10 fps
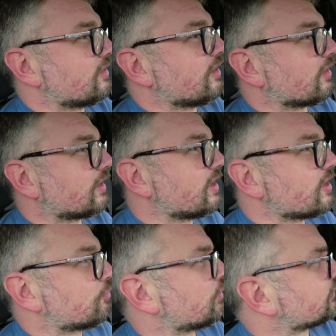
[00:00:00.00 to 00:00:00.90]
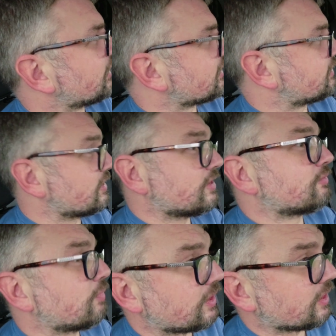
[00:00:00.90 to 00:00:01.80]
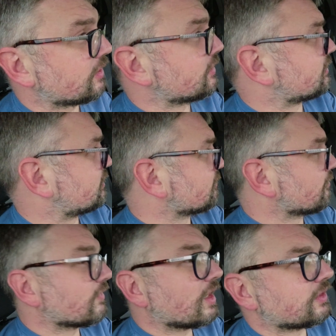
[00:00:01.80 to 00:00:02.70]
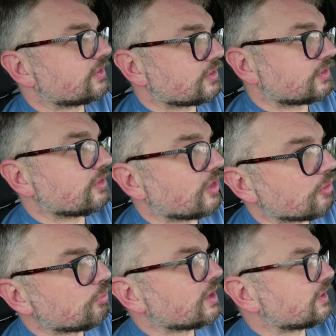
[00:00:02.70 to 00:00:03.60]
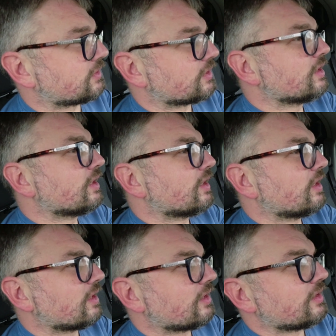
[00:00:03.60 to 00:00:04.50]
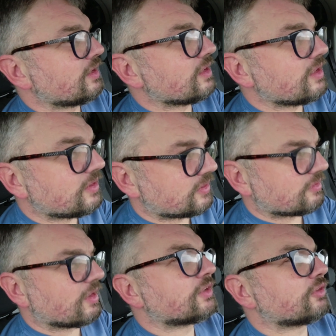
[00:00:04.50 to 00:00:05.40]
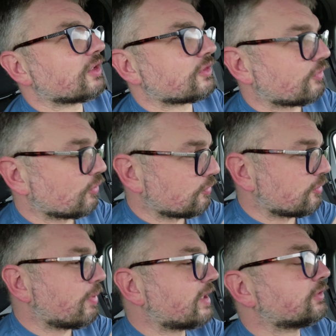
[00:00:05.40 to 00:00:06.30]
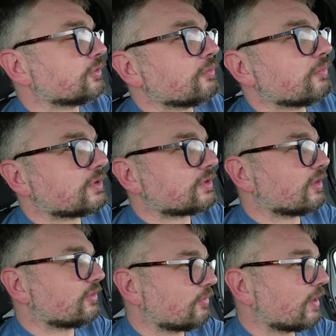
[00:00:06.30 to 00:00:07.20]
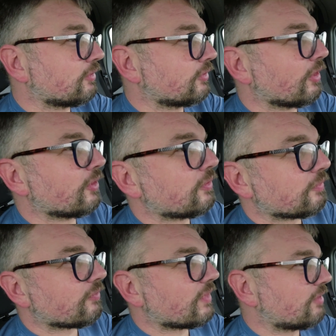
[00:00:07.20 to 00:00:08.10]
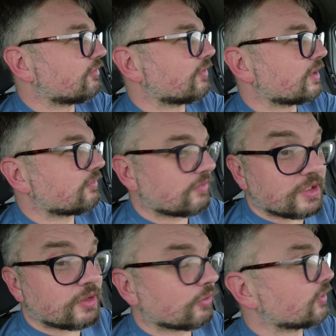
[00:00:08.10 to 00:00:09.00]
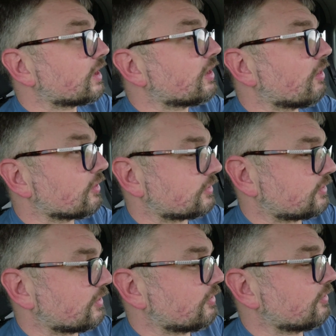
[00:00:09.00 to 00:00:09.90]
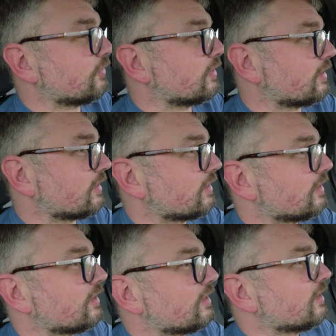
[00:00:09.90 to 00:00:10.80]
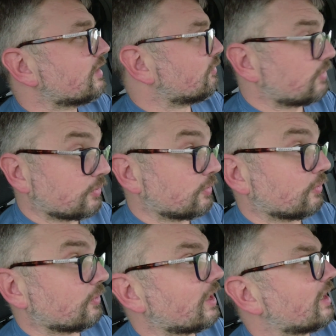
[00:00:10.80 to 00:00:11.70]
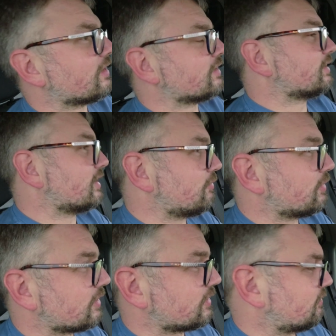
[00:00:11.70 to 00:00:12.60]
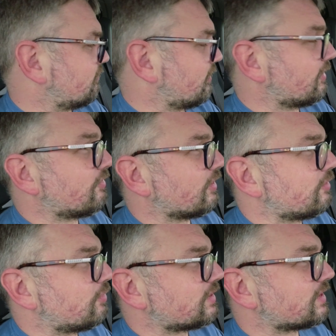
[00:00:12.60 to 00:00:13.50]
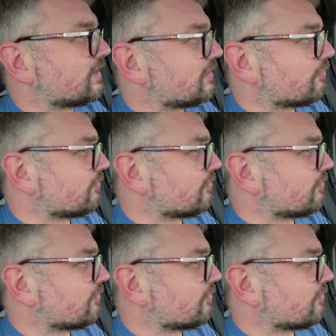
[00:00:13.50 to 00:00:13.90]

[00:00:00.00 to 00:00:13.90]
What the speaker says: IKEA project is because a certain hublet, he needs a transformed bedroom. He's starting to outgrow everything that he'd already got, so we're doing all that. It's keeping us very, very busy.